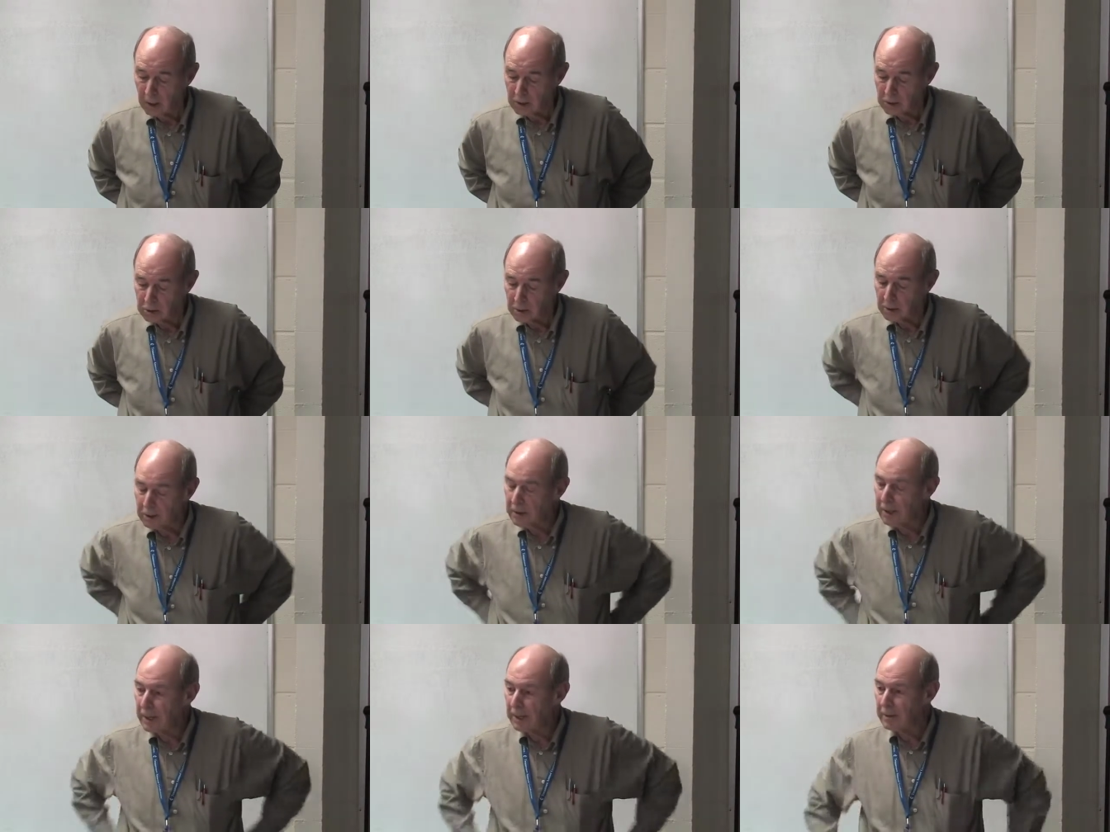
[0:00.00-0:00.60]

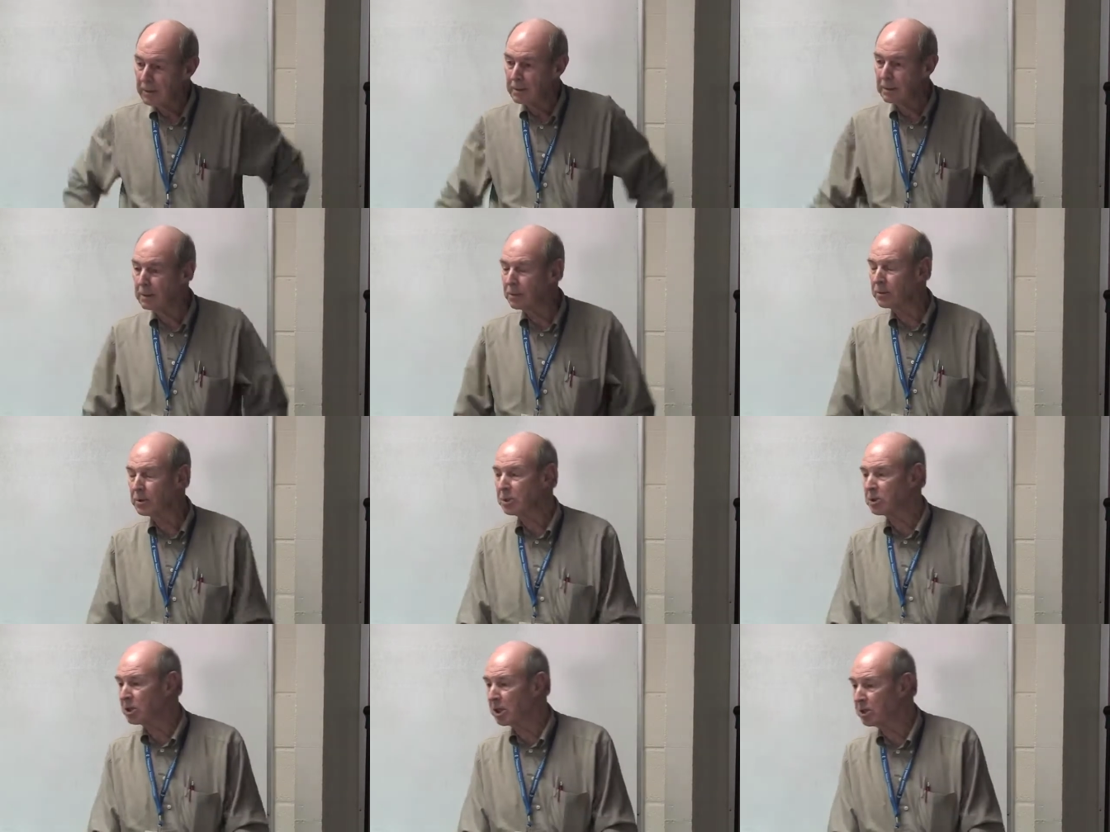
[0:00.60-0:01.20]
So I, uh, you know,
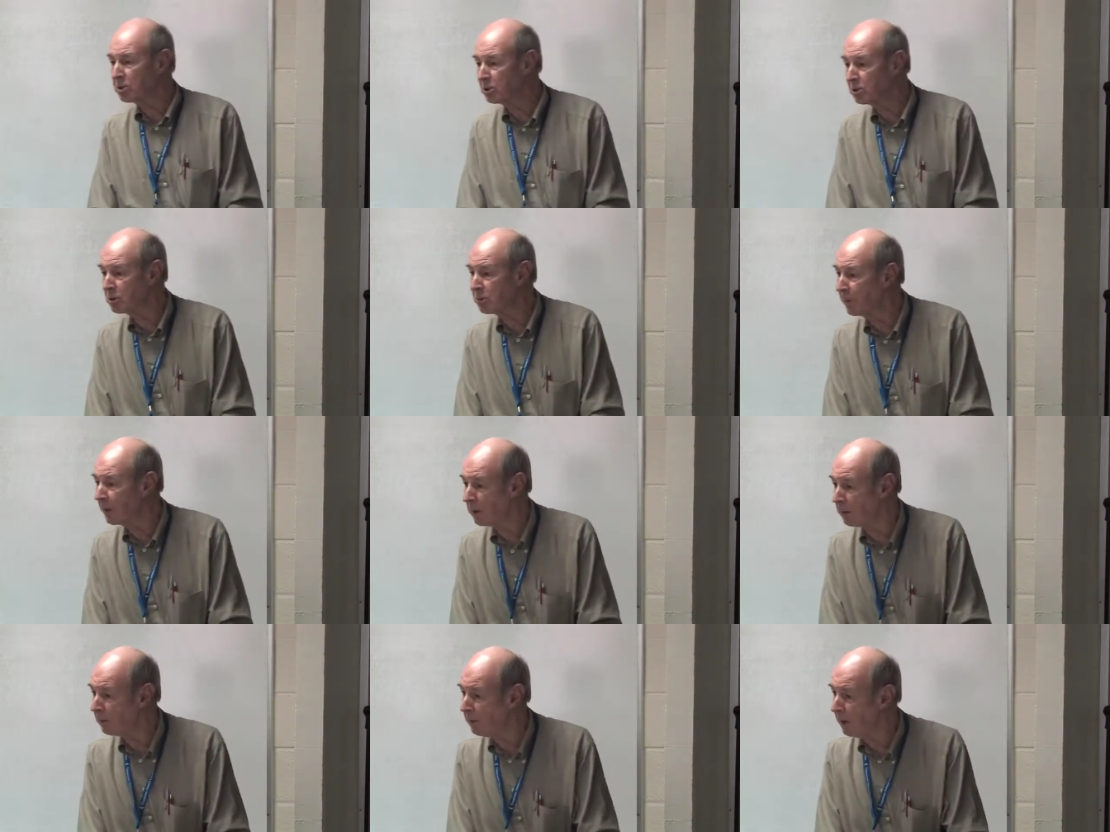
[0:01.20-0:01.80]
this issue has
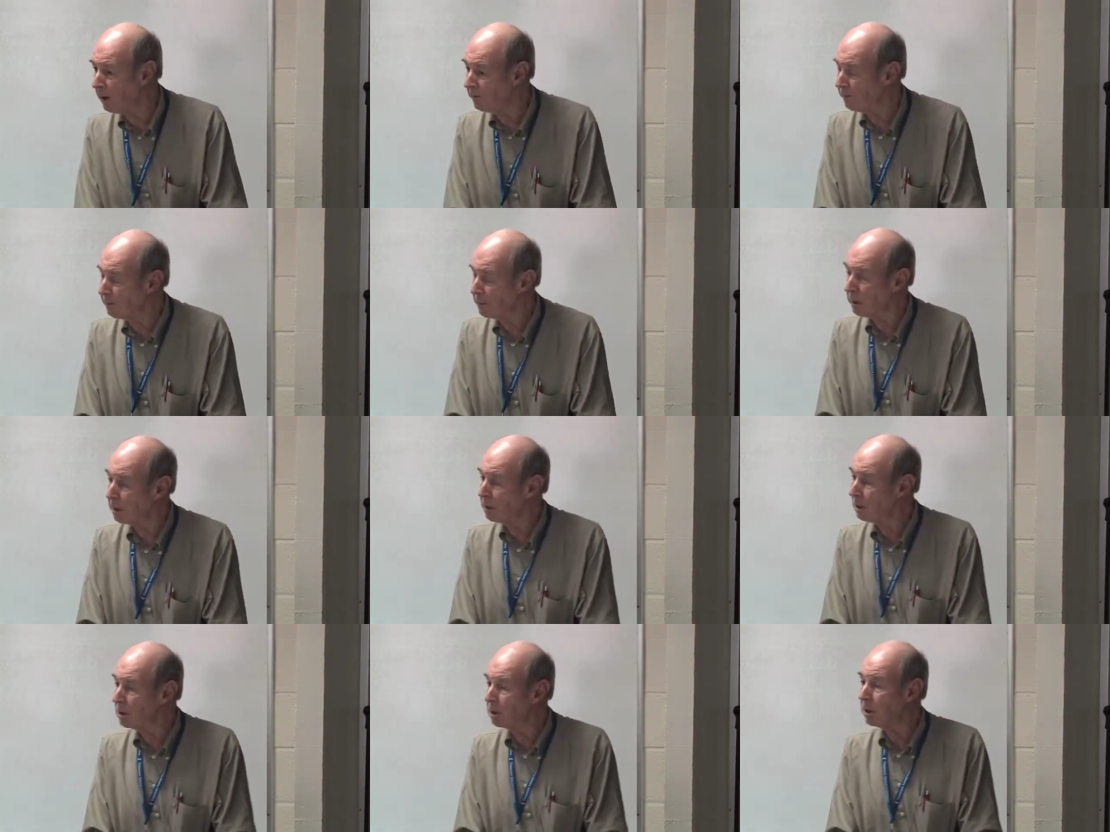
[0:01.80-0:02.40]
been around for
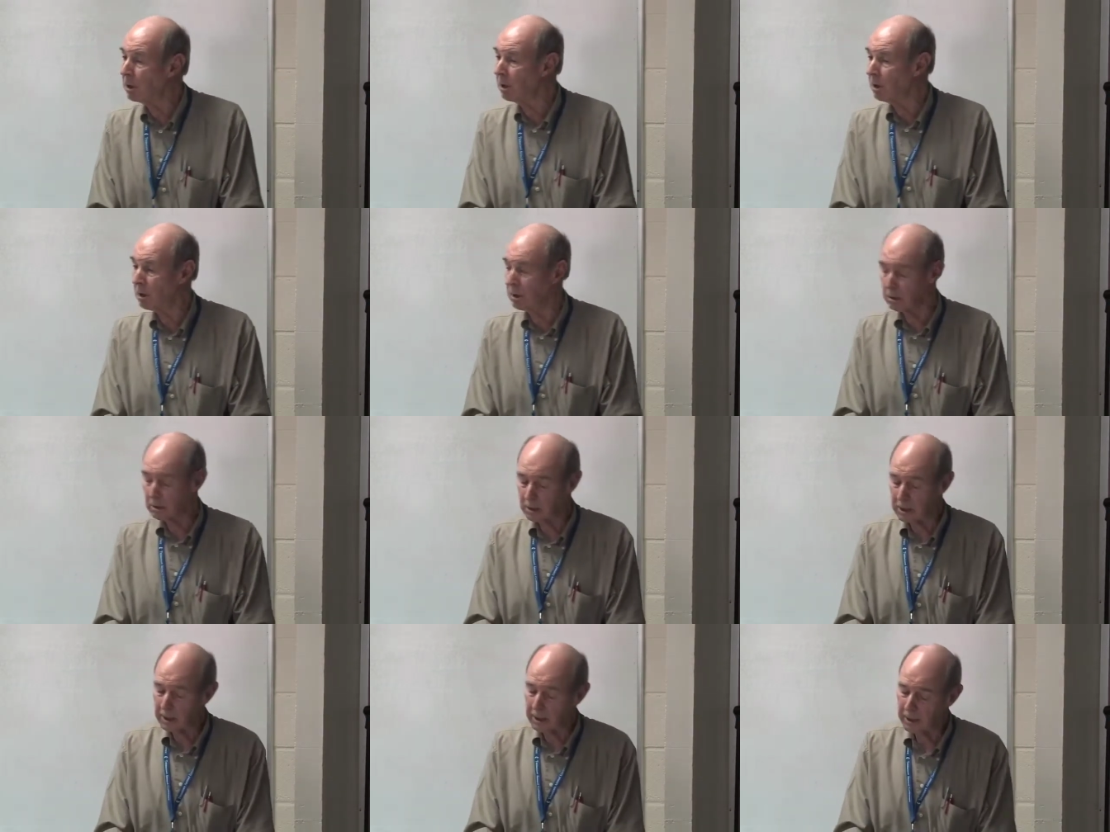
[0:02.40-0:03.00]
a
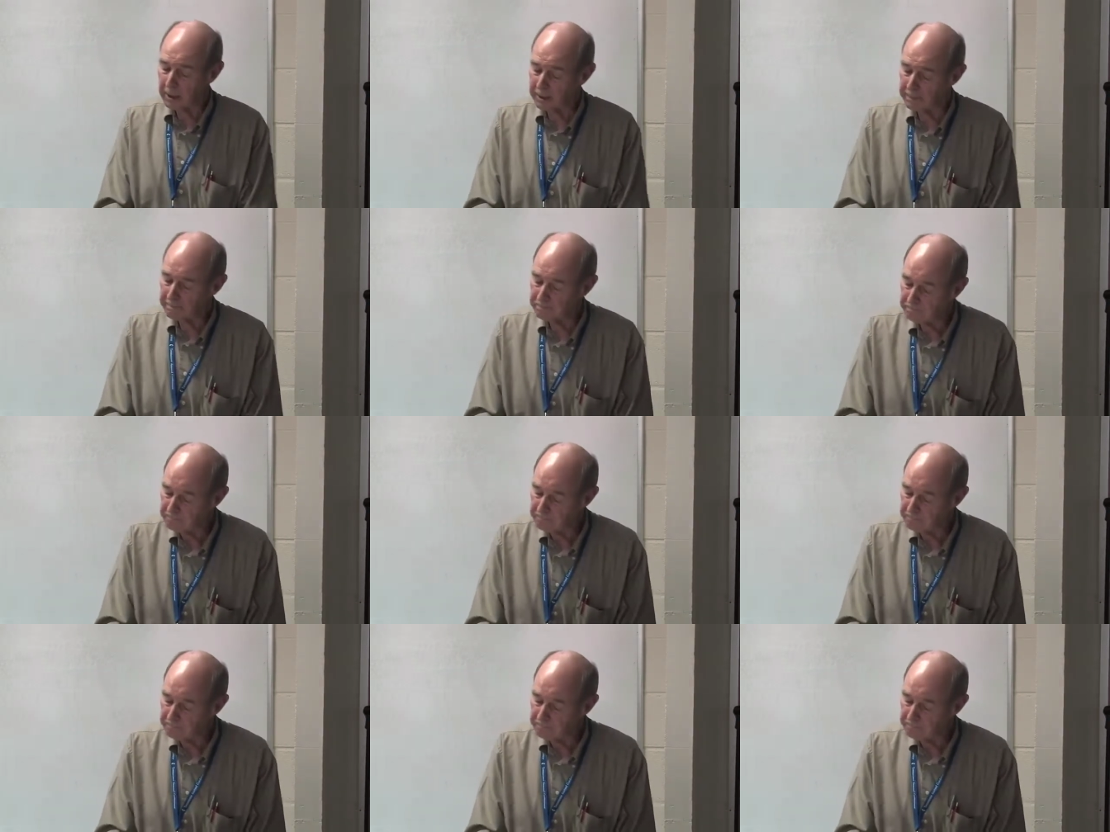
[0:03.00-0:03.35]
long time,